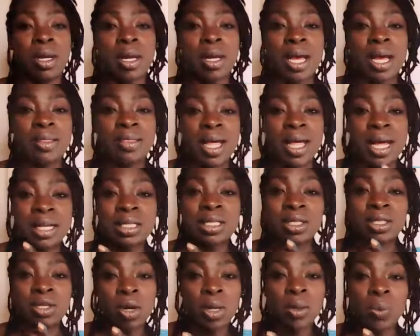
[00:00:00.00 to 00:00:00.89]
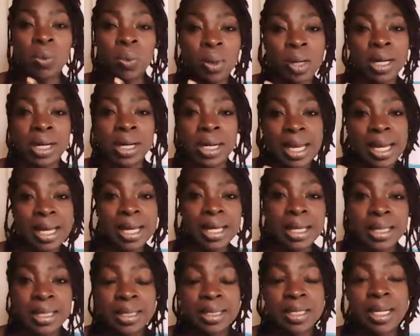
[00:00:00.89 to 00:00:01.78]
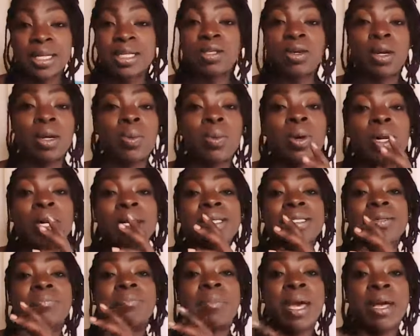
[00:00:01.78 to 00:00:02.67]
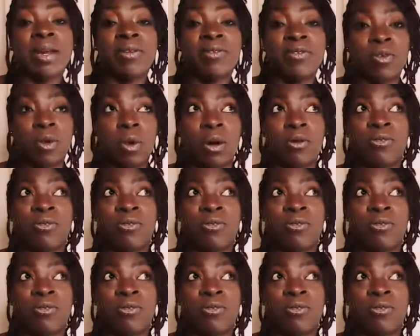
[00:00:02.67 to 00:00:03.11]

And that's not what it is. That's not what it's meant for.